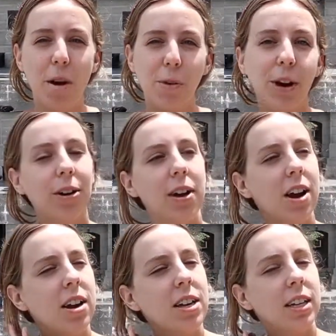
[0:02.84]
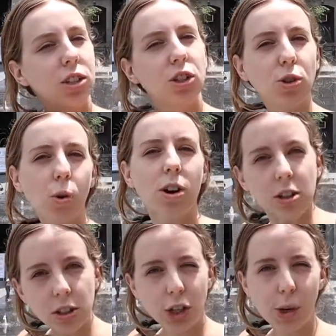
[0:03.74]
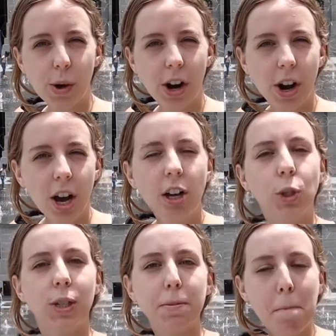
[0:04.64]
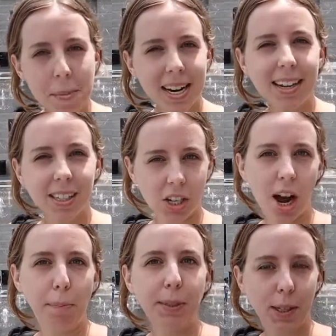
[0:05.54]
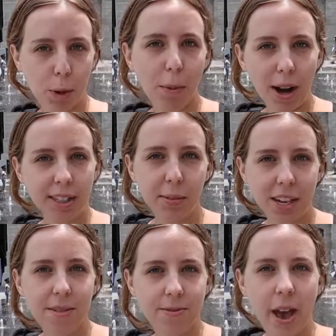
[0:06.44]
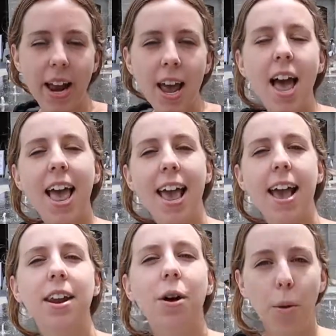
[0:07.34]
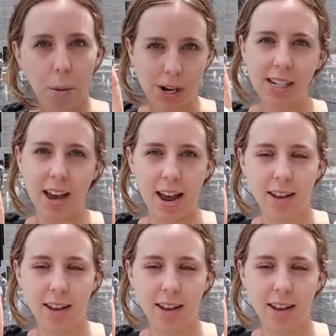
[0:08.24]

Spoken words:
and we're going on a historical tour to as many stops as we possibly can fit in one day.